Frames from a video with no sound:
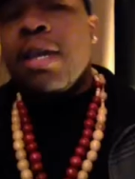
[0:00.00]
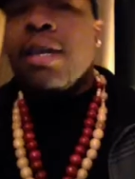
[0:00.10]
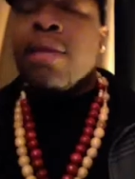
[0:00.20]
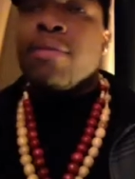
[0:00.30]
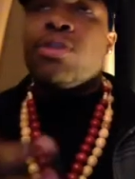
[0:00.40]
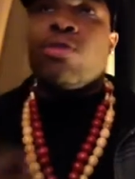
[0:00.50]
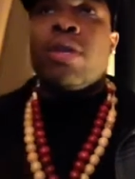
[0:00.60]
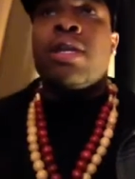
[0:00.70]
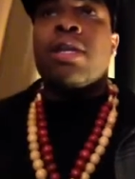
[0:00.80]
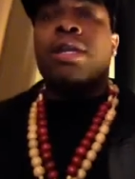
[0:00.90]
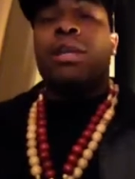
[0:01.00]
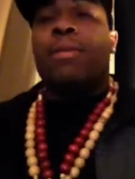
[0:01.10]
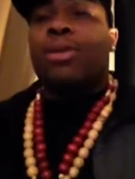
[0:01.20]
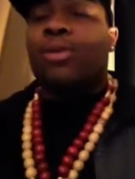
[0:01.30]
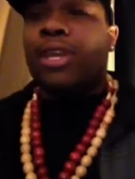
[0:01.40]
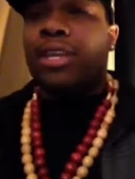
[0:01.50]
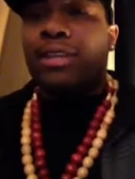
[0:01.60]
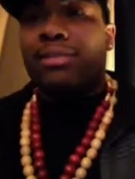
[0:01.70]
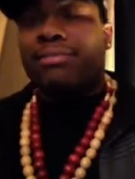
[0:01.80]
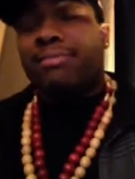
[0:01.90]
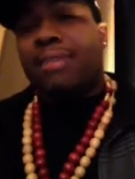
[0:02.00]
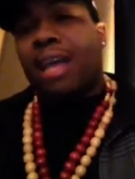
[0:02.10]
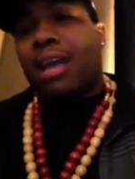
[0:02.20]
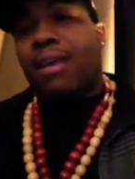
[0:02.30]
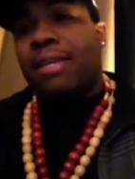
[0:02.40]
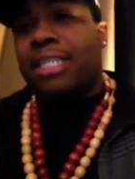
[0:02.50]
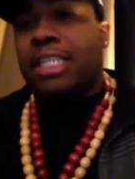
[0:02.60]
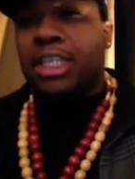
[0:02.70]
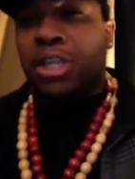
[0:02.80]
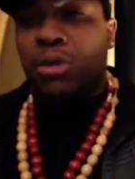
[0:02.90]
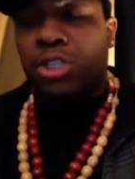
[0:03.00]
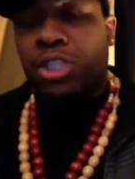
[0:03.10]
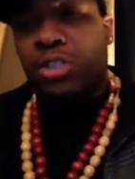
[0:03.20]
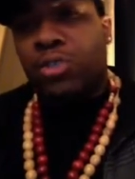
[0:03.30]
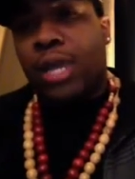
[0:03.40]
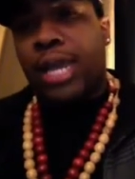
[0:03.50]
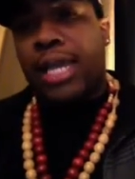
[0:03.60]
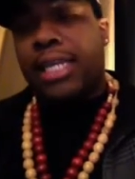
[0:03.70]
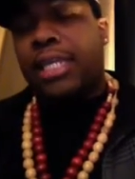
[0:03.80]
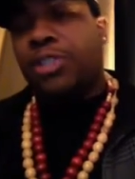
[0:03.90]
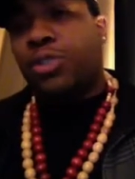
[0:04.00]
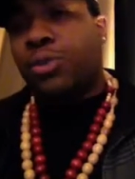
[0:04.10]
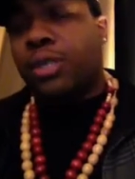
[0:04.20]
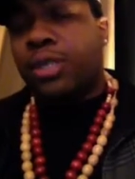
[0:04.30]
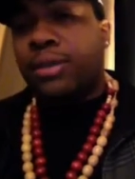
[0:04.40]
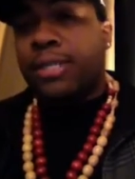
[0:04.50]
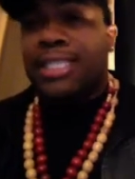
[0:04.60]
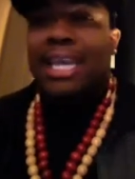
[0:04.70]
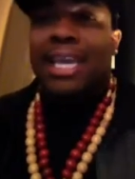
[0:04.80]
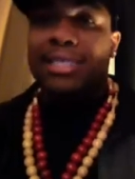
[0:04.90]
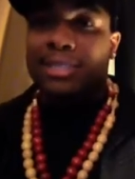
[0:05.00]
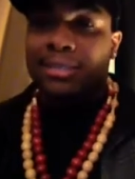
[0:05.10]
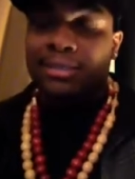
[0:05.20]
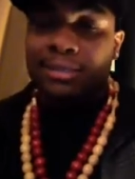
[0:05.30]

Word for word: Number three, number three, this is an adult show, so I gotta get into it sex.